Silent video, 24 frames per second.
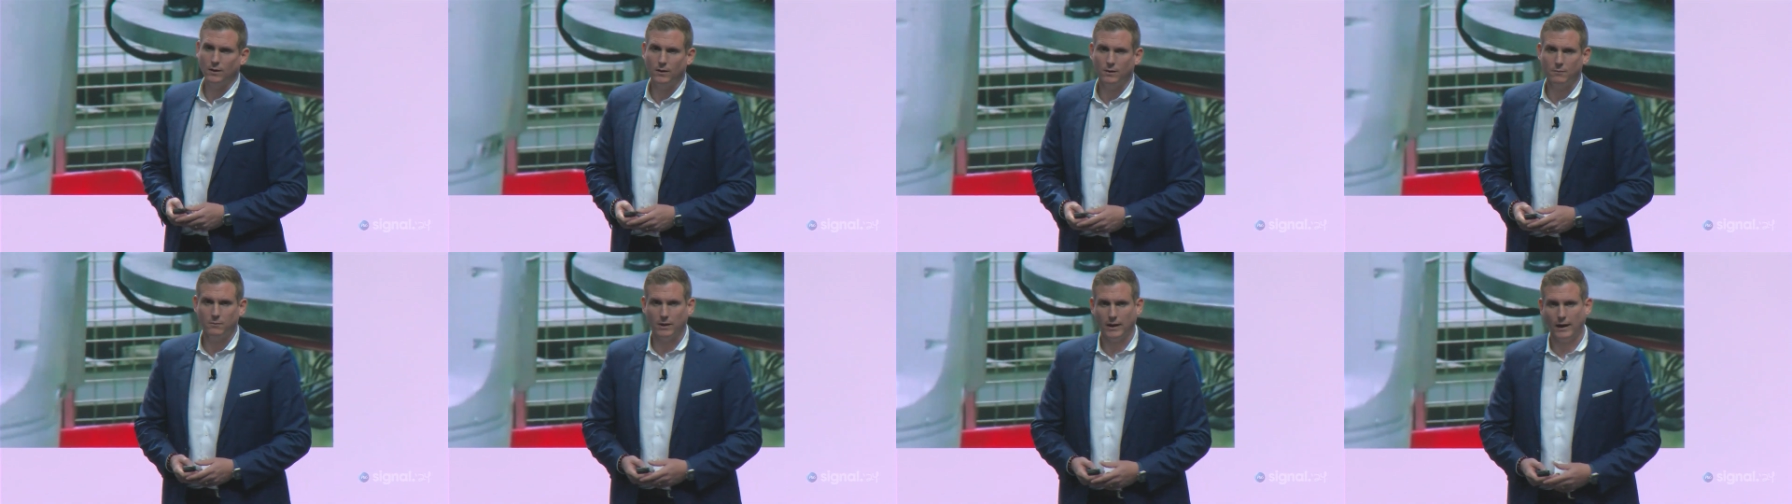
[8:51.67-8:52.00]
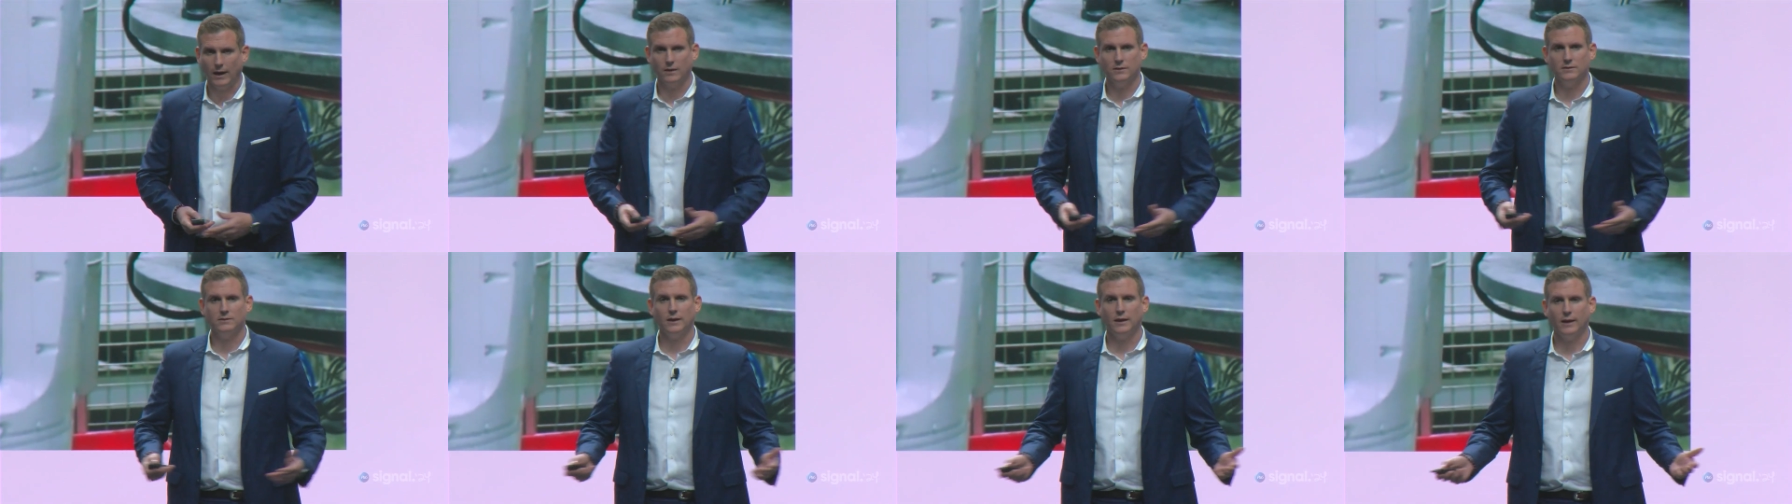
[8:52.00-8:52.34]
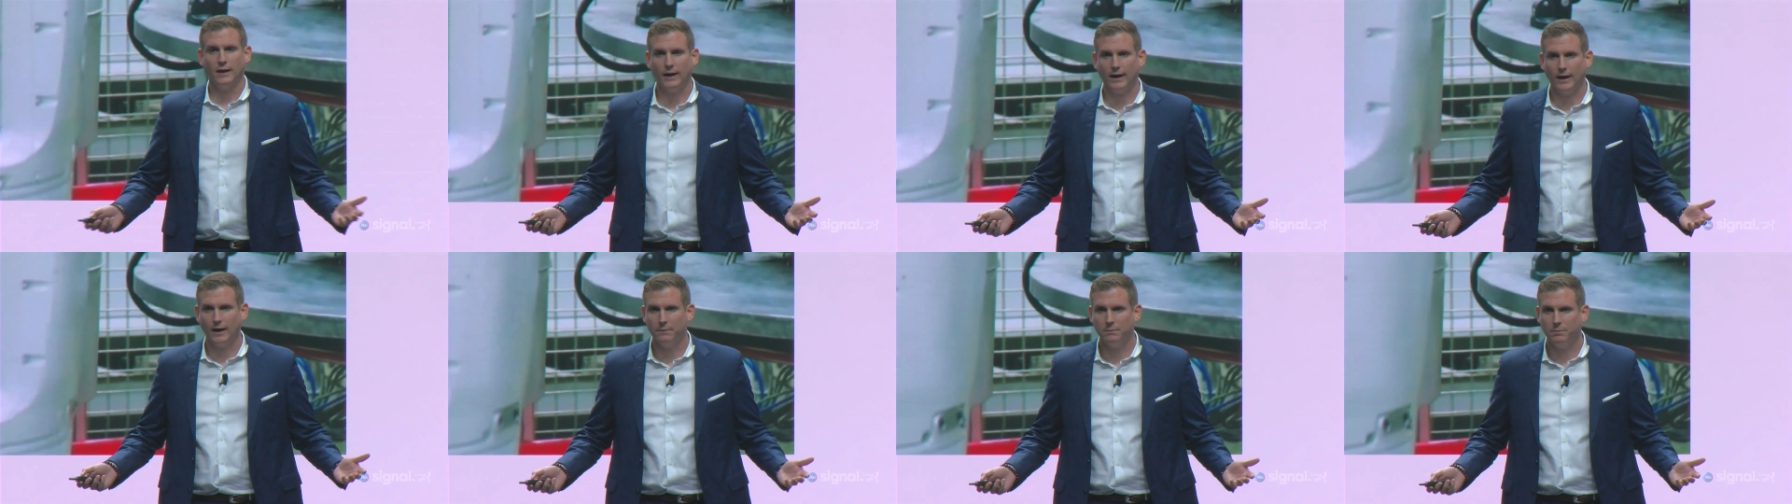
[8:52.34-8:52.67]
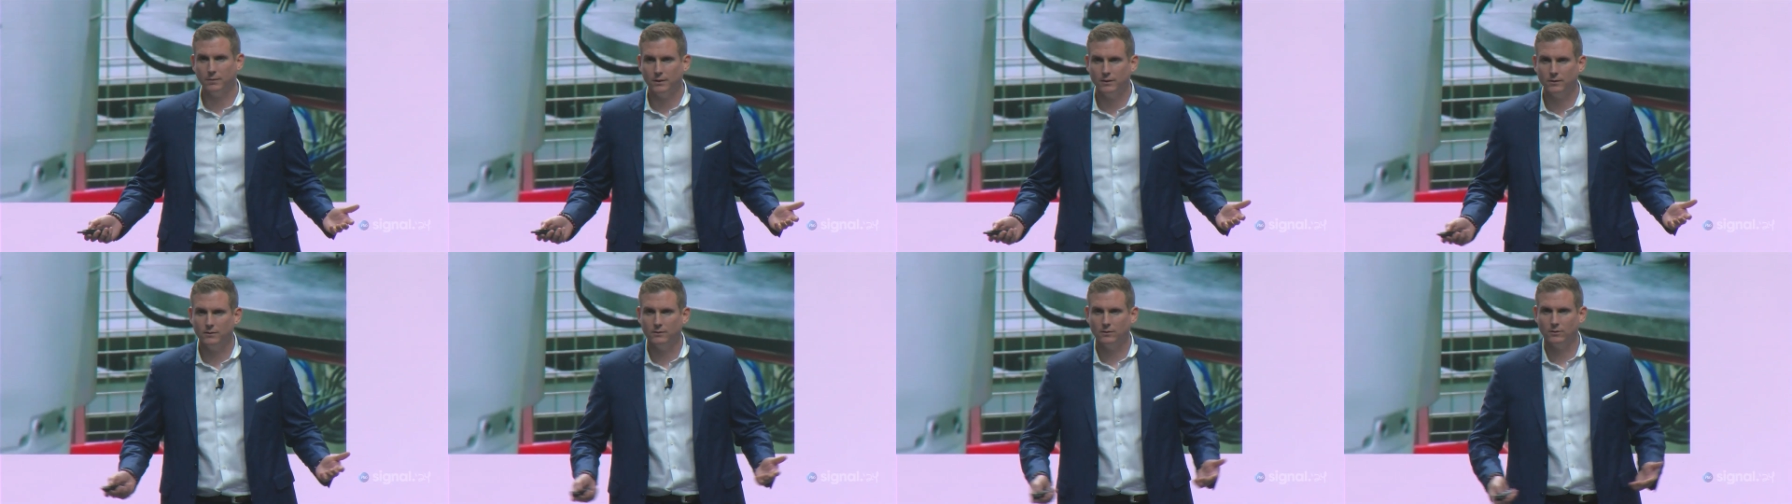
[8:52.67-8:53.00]
But how does that
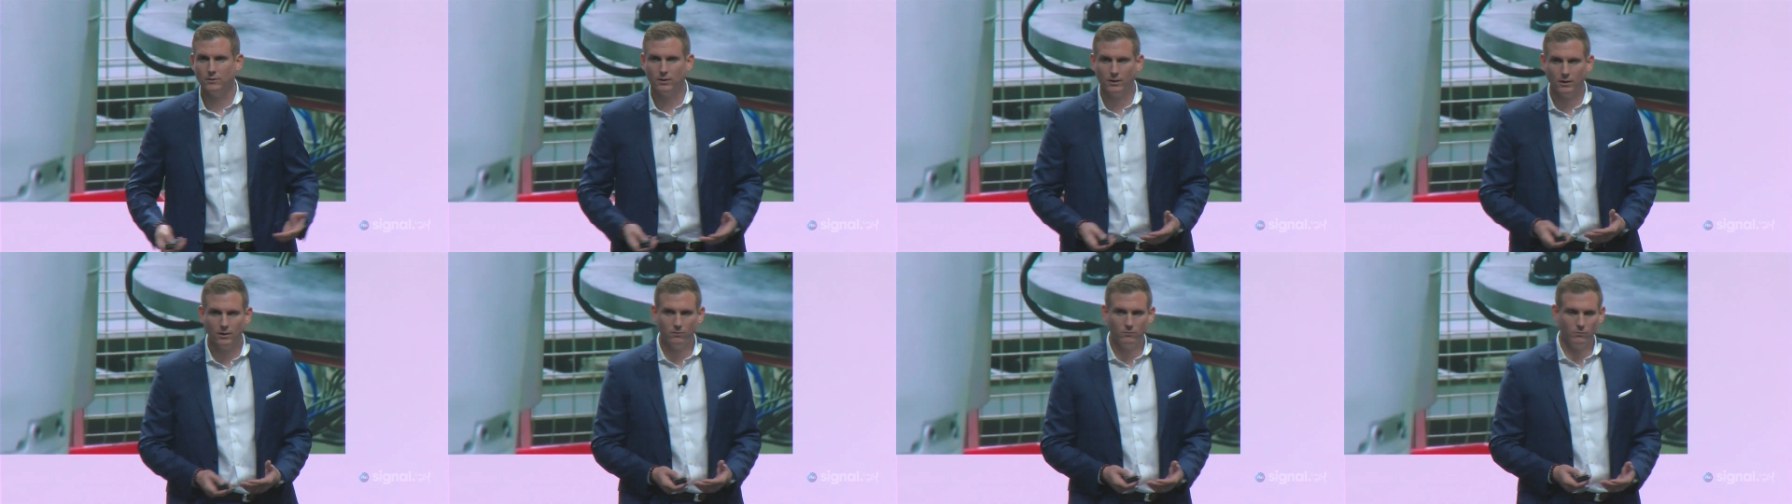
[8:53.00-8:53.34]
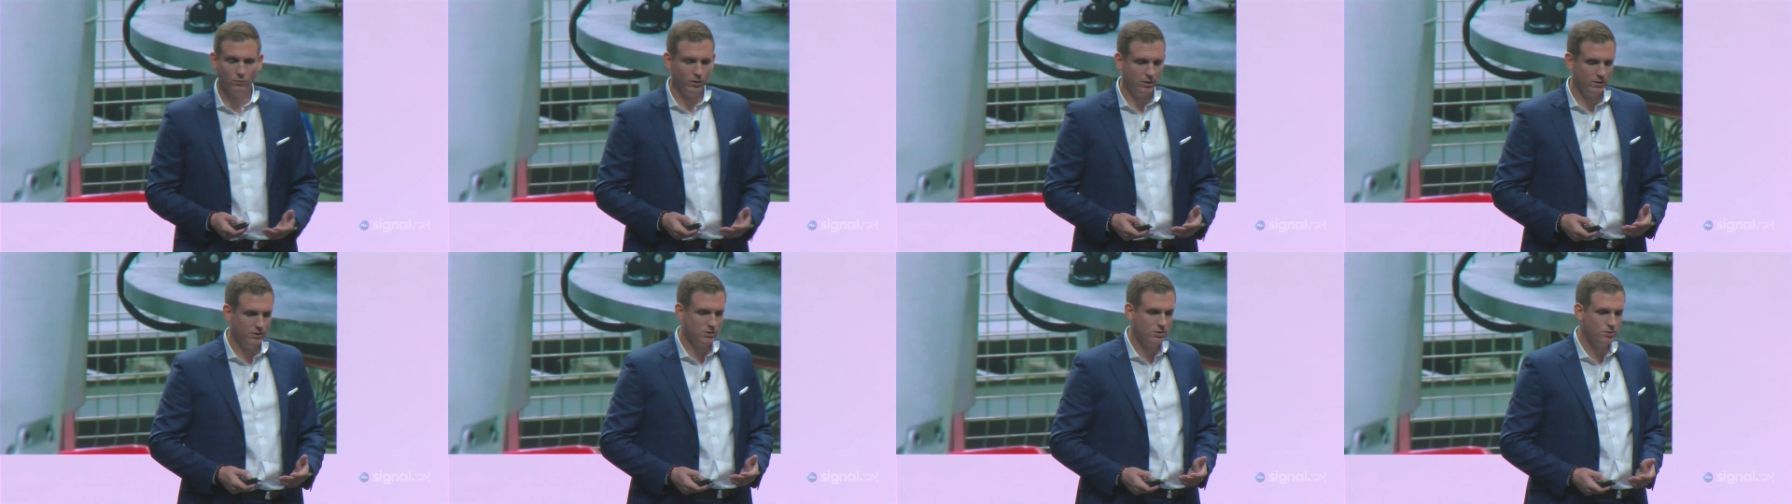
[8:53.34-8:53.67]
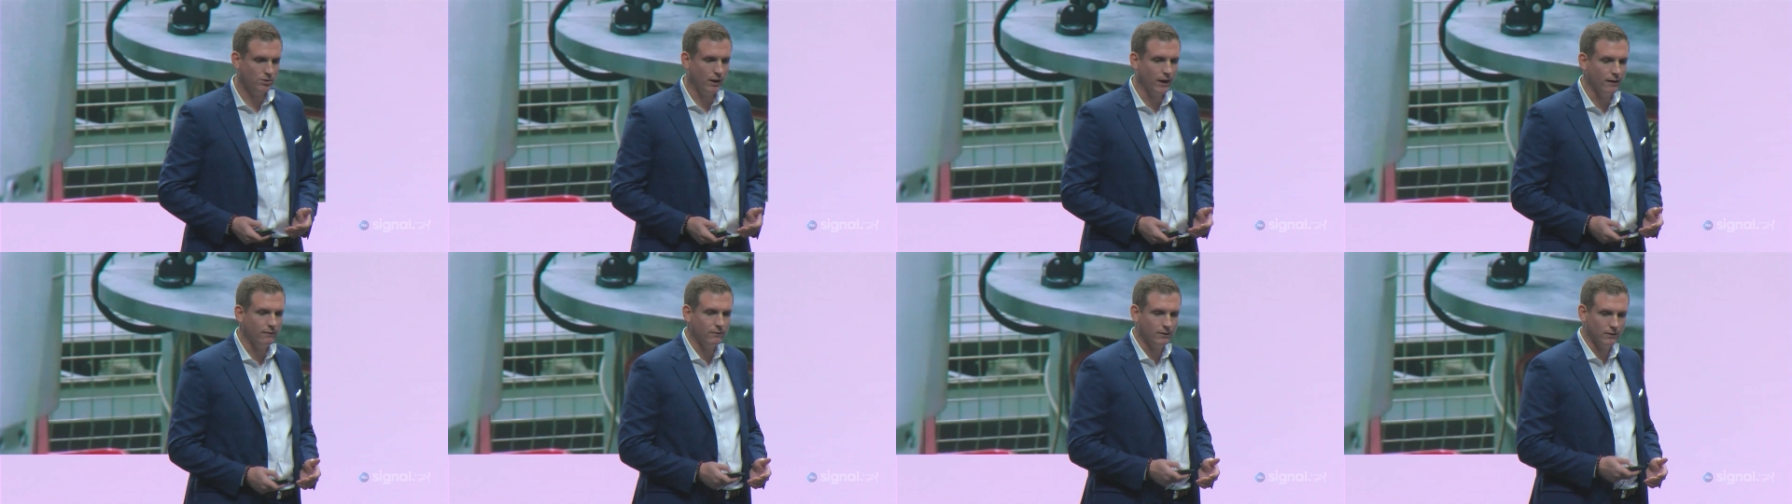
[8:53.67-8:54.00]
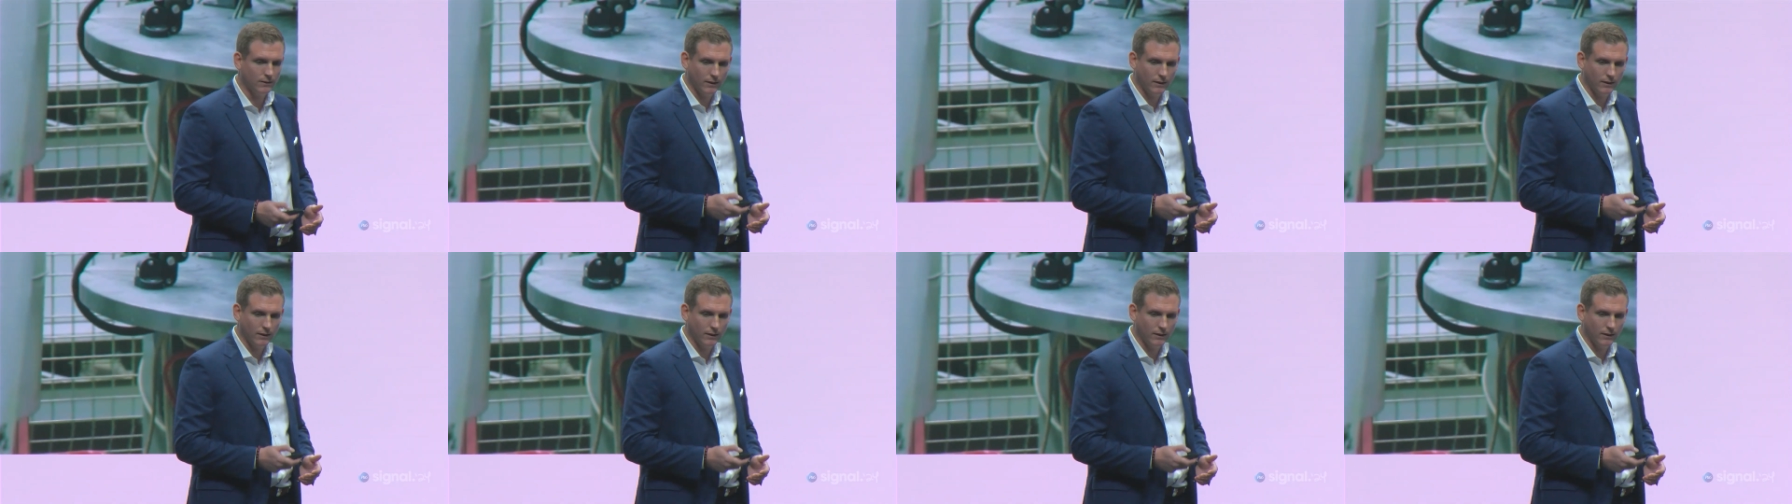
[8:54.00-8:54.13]
happen, and what is driving